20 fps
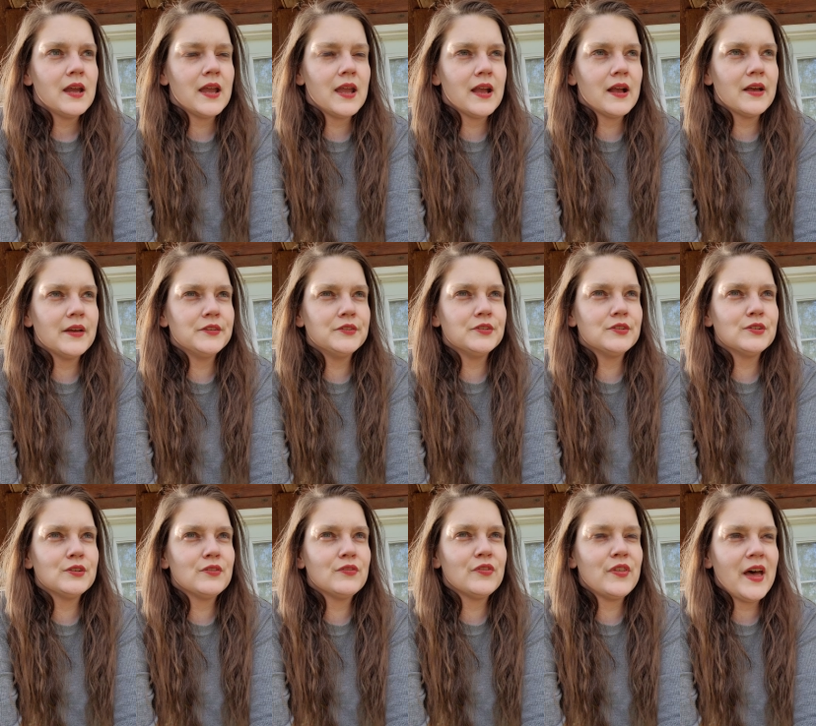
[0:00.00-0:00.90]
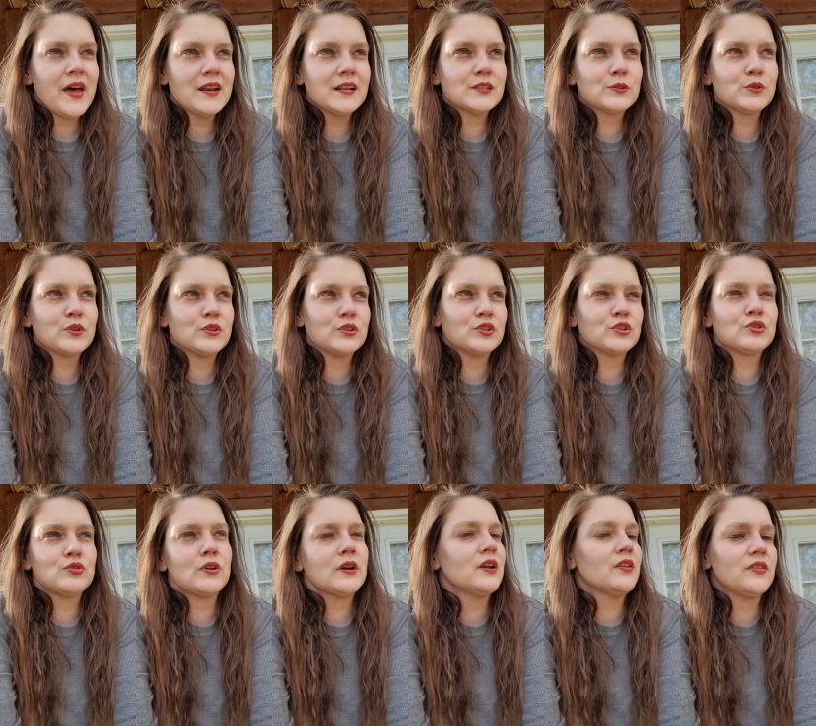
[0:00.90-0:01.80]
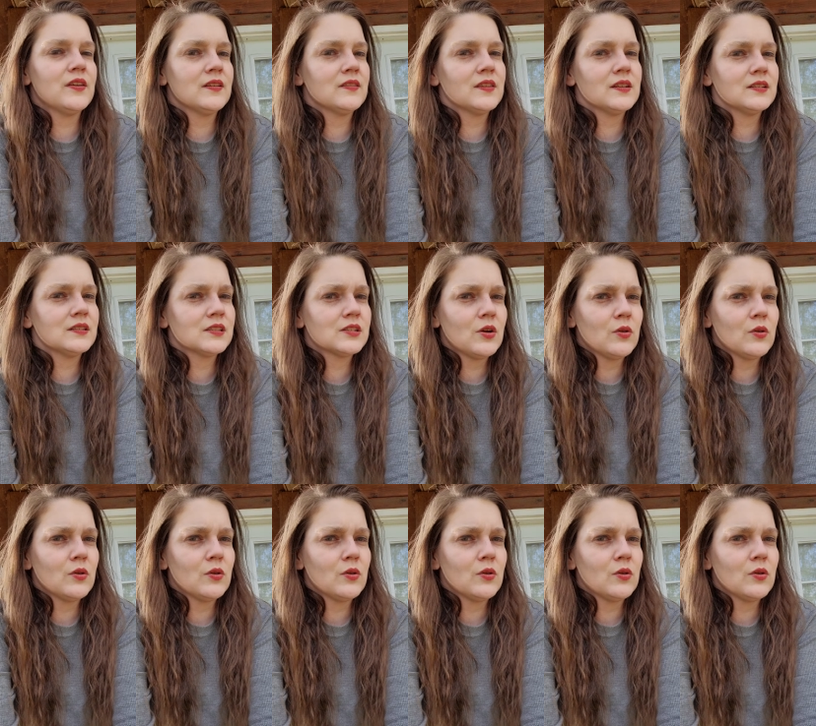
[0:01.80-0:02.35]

And that is the story I think that is